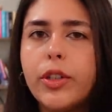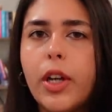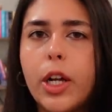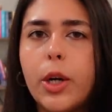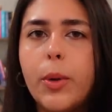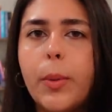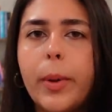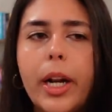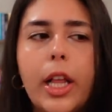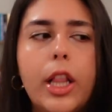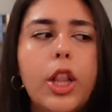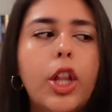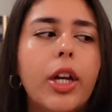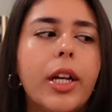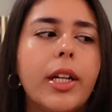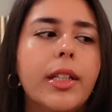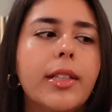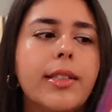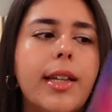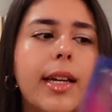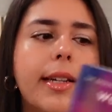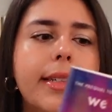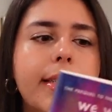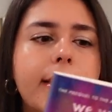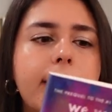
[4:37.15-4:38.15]
So I don't want to look
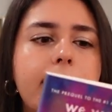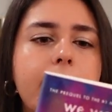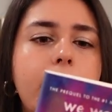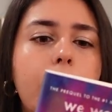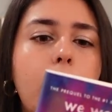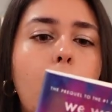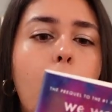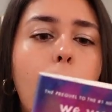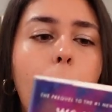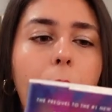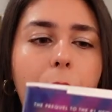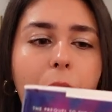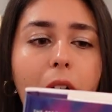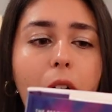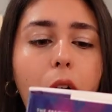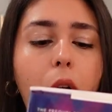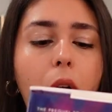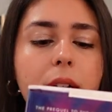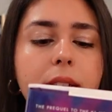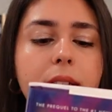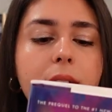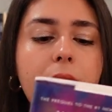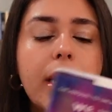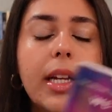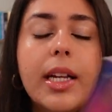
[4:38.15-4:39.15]
inside to see what that
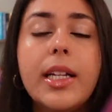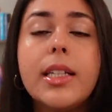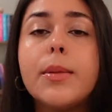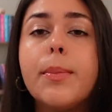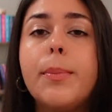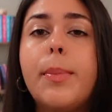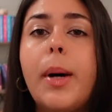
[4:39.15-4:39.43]
content is.